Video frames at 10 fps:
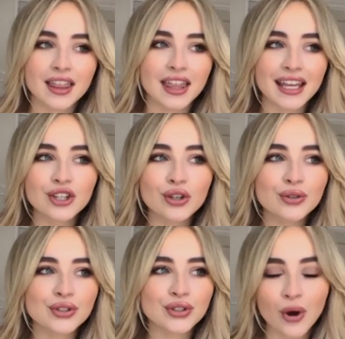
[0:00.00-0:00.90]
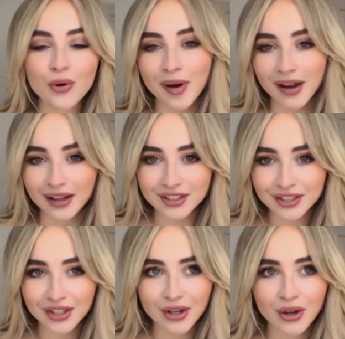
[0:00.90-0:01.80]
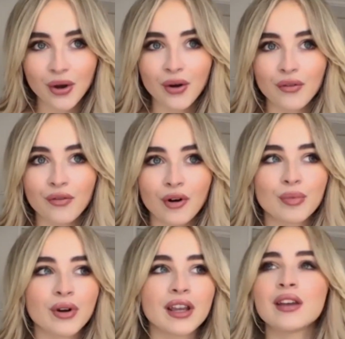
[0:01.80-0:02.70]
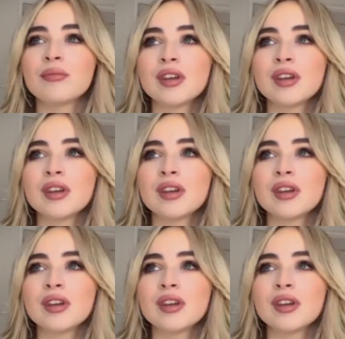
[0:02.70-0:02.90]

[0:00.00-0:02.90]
Thank you so much for bringing